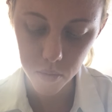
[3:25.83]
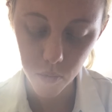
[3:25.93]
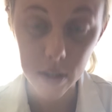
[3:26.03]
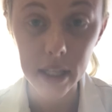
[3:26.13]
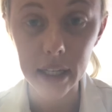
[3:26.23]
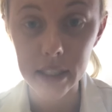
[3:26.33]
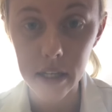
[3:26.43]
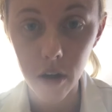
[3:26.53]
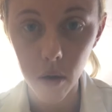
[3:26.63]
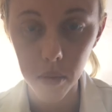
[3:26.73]
Once I see
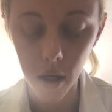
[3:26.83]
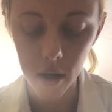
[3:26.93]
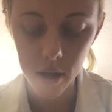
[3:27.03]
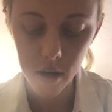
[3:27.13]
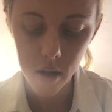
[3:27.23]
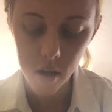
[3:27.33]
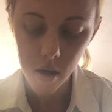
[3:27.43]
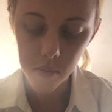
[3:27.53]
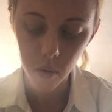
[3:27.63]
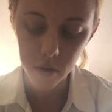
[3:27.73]
no blood,
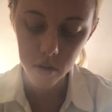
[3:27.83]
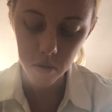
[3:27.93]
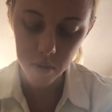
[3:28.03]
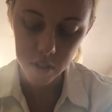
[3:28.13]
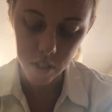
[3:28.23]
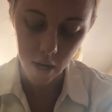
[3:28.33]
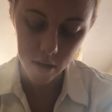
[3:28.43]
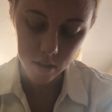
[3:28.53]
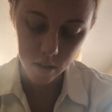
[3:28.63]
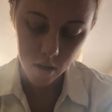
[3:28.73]
I'm going to inject.